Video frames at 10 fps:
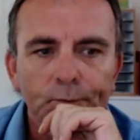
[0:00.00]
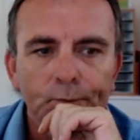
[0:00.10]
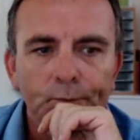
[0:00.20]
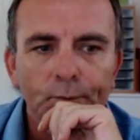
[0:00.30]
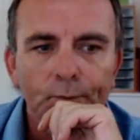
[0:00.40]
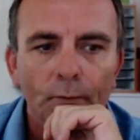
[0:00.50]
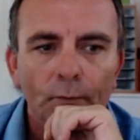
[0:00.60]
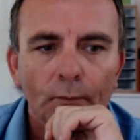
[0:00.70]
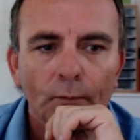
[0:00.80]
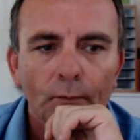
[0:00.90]
No, that's
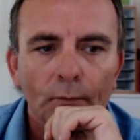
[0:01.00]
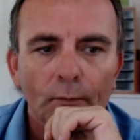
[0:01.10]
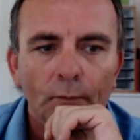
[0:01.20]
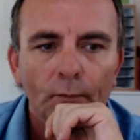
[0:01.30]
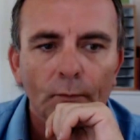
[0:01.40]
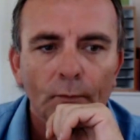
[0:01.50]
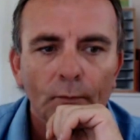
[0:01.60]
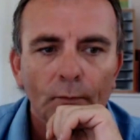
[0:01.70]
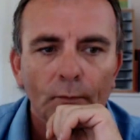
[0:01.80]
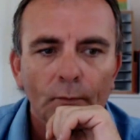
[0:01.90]
the intermediate
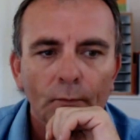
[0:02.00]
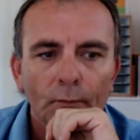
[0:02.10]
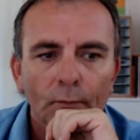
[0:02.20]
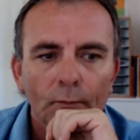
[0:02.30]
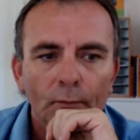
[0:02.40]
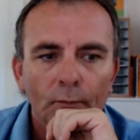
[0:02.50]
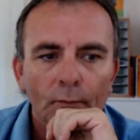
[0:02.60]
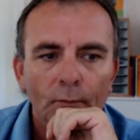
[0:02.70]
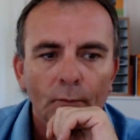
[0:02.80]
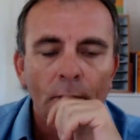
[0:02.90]
microscope
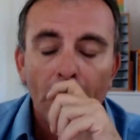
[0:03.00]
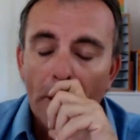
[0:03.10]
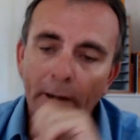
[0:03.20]
course.